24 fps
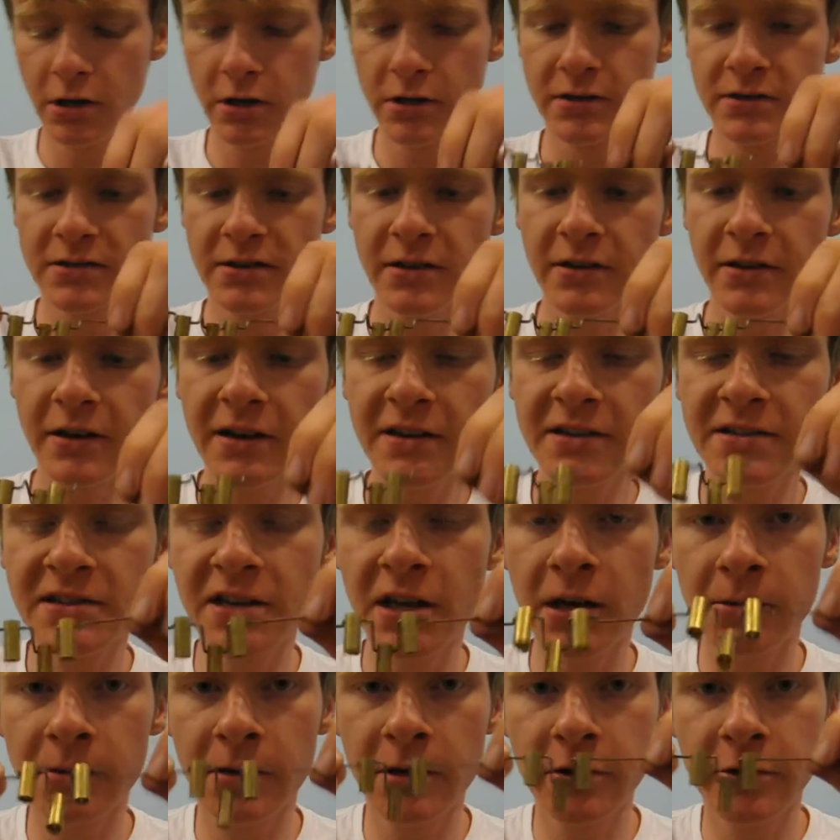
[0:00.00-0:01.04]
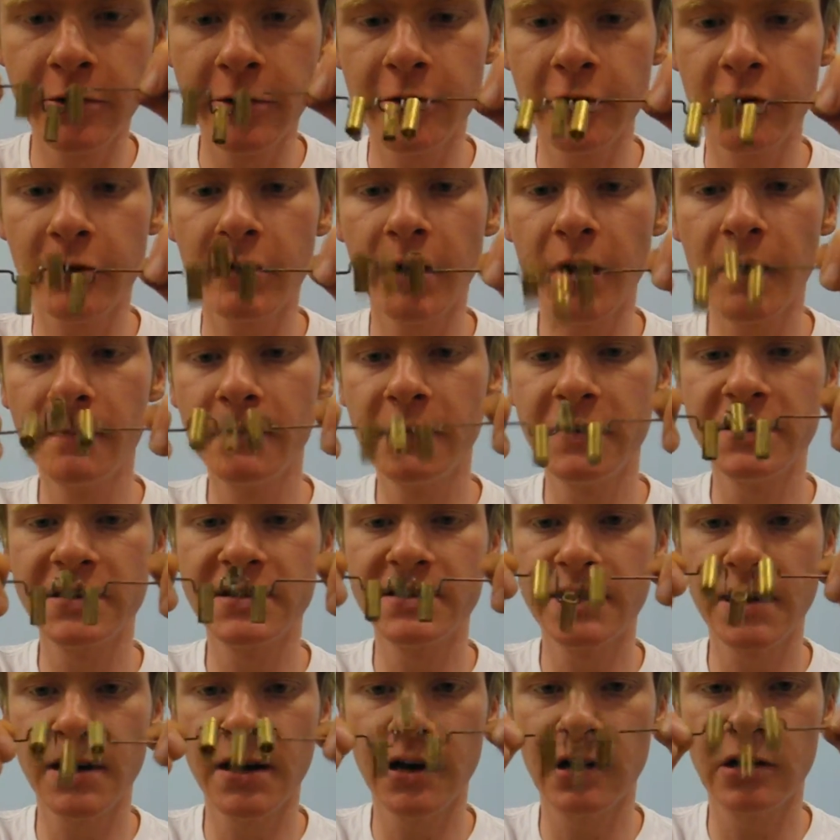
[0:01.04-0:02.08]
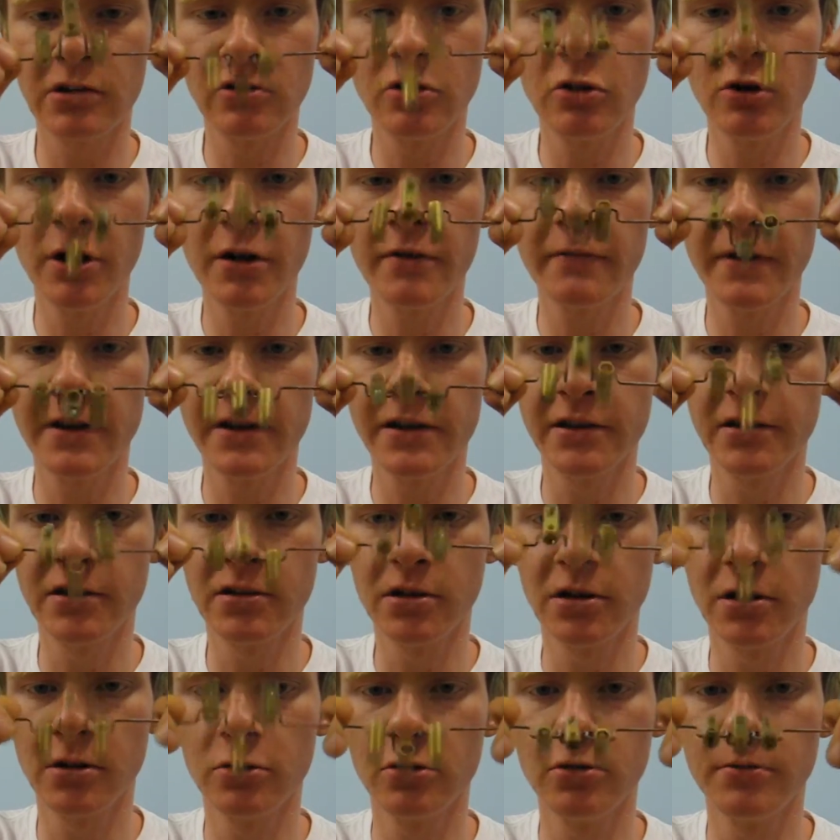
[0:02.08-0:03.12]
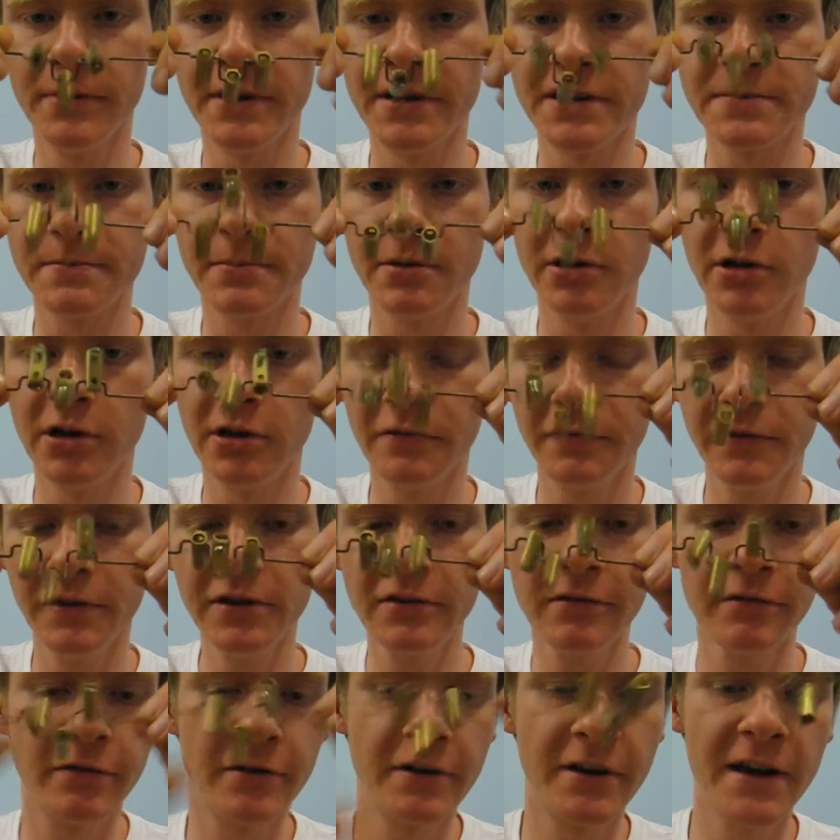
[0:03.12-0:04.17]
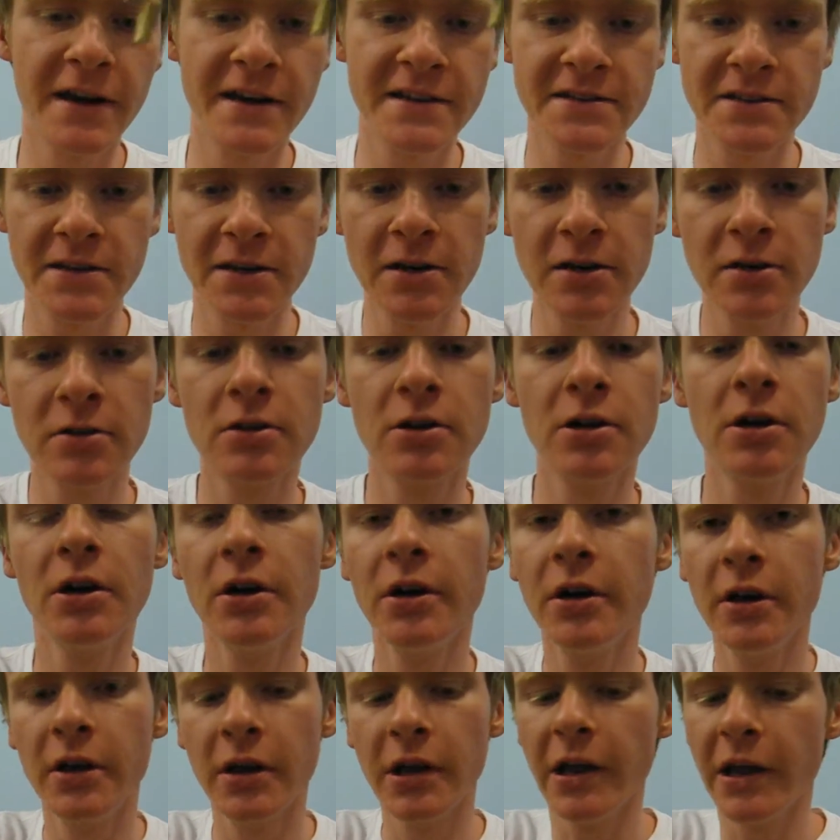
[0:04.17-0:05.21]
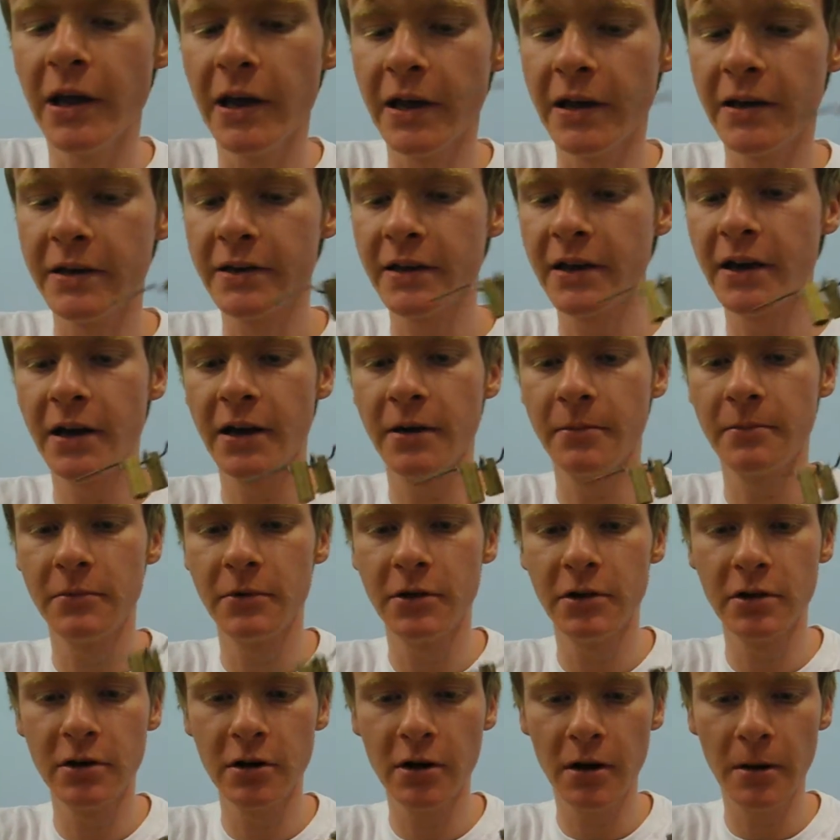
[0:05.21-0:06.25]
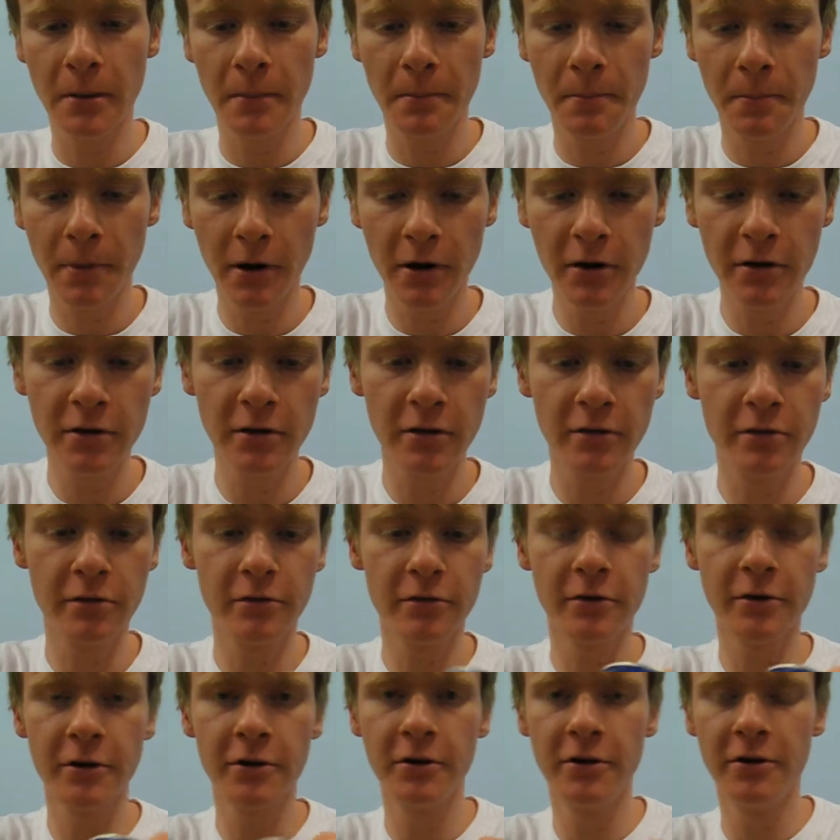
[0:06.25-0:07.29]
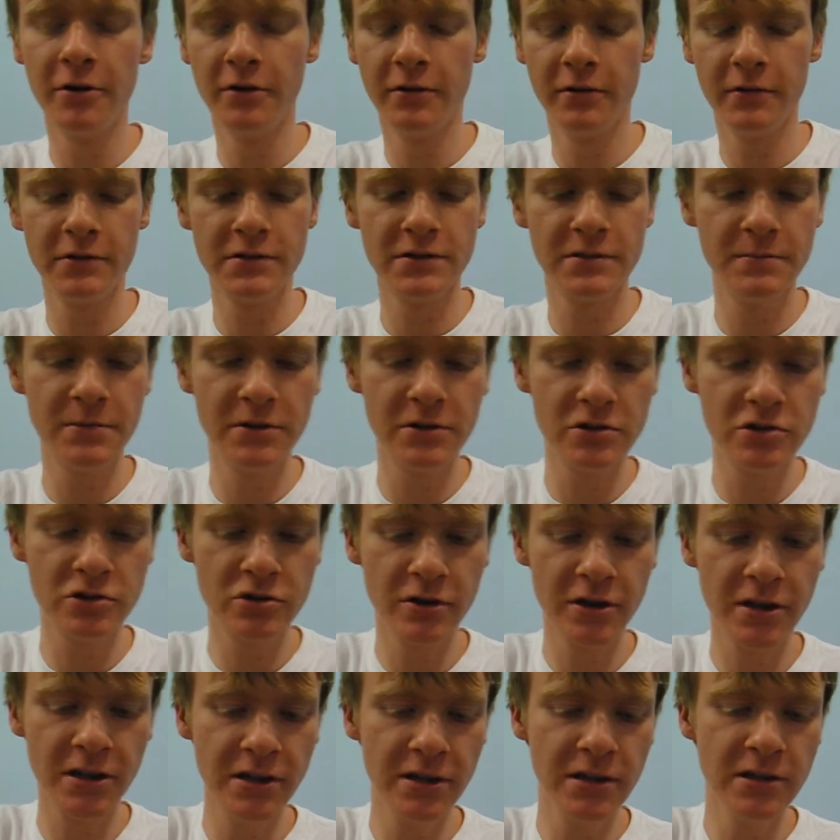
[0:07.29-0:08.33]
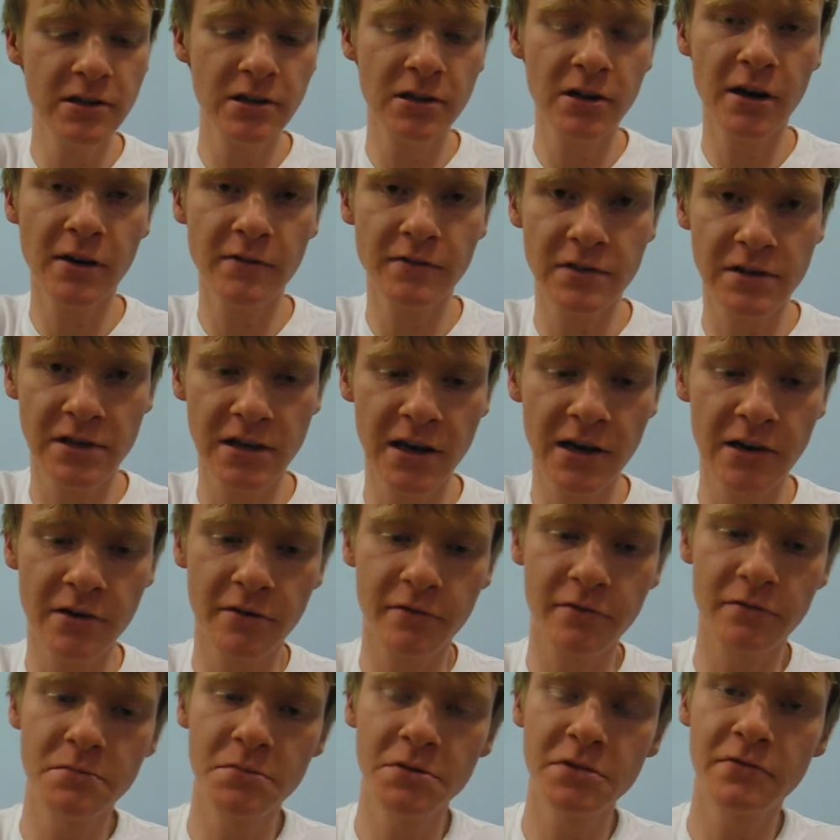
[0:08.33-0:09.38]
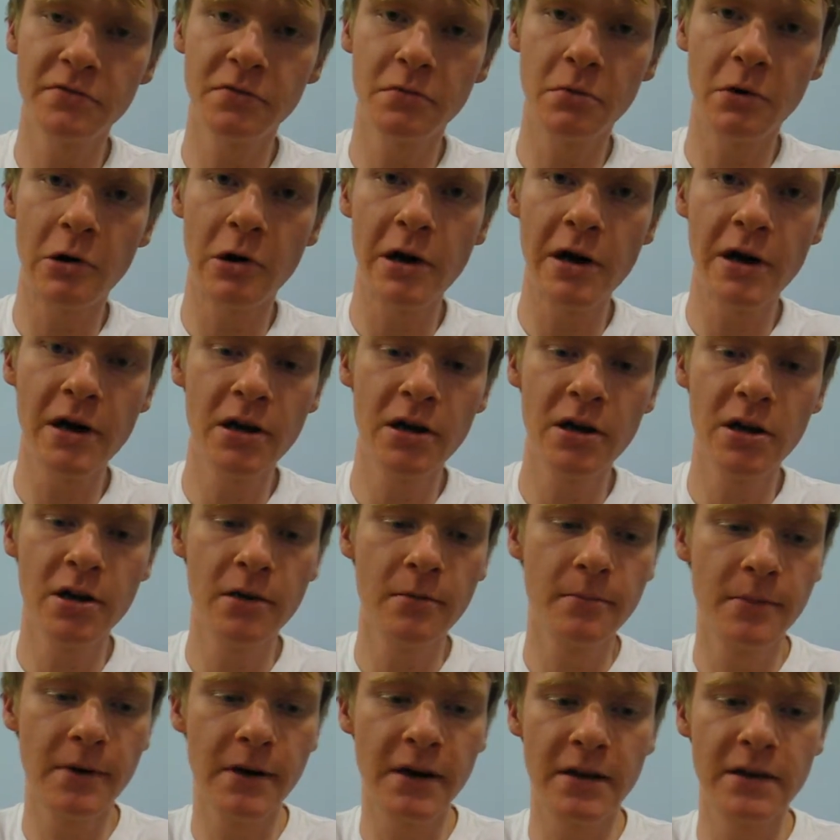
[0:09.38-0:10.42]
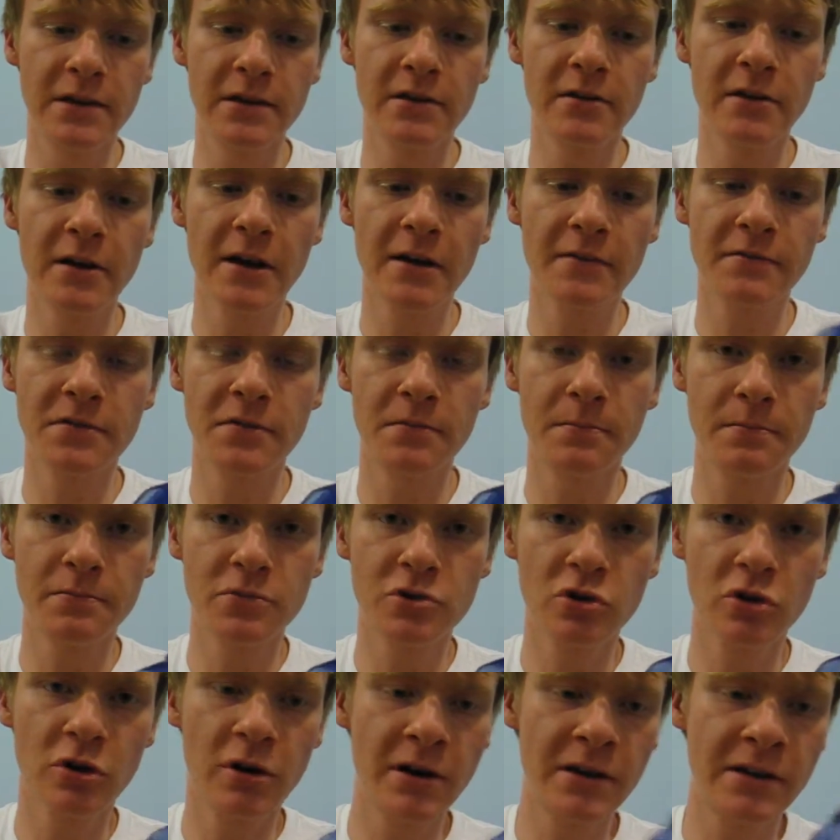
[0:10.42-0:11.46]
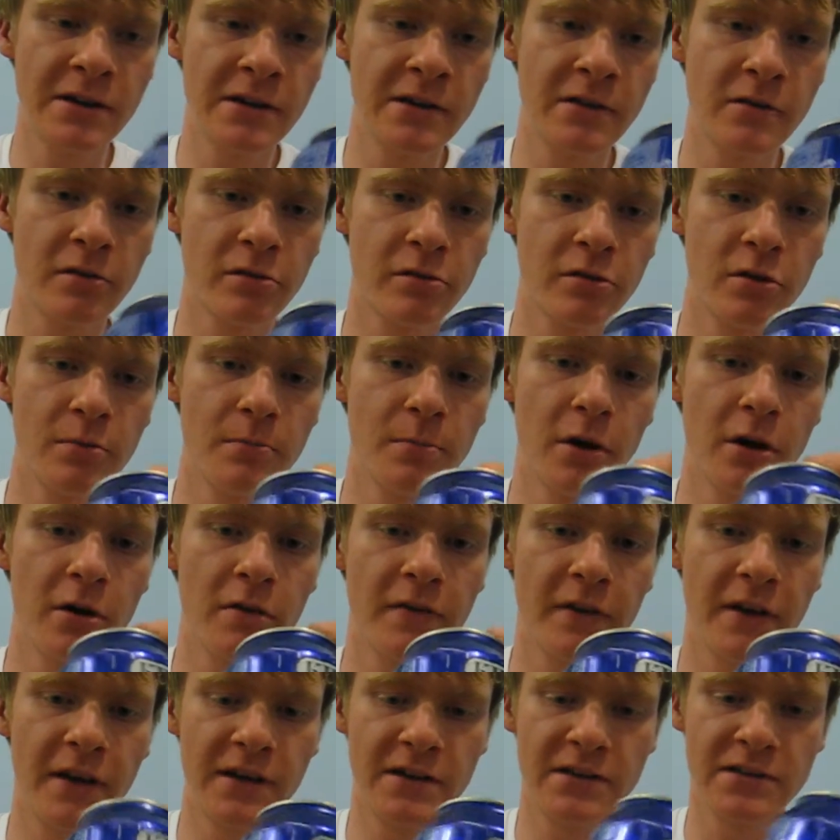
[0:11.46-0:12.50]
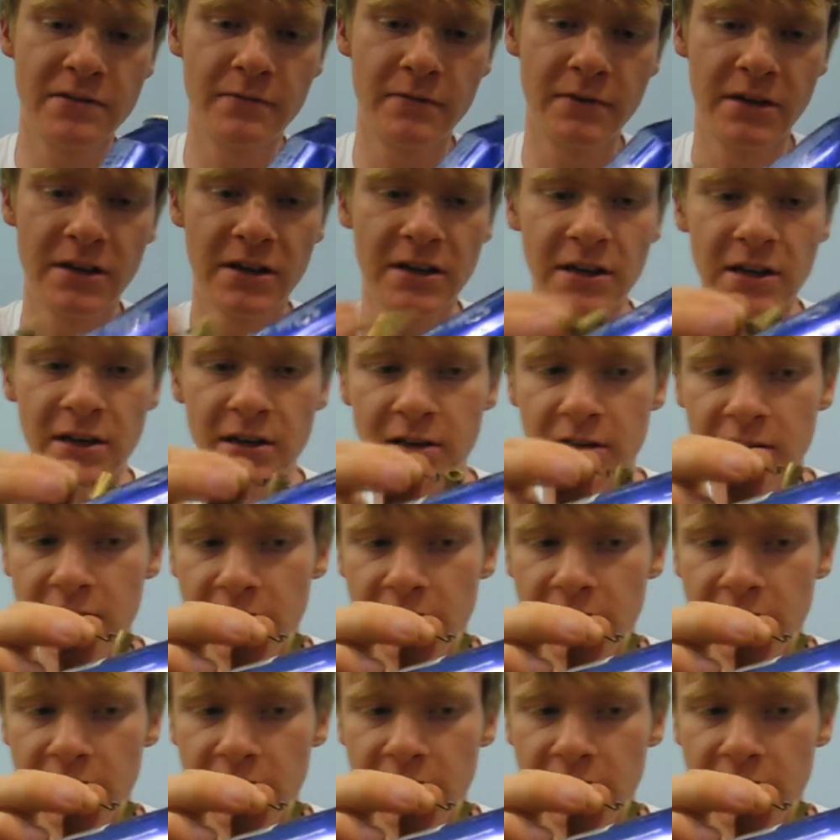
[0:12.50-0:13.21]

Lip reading: So next up, you're going to grab this line that you got almost perfect for NASA, and you're going to poke it through. It's a bit tricky, you're going to have to cut off a bit of a wire, but you're going to have to try and get it through both ends of the can.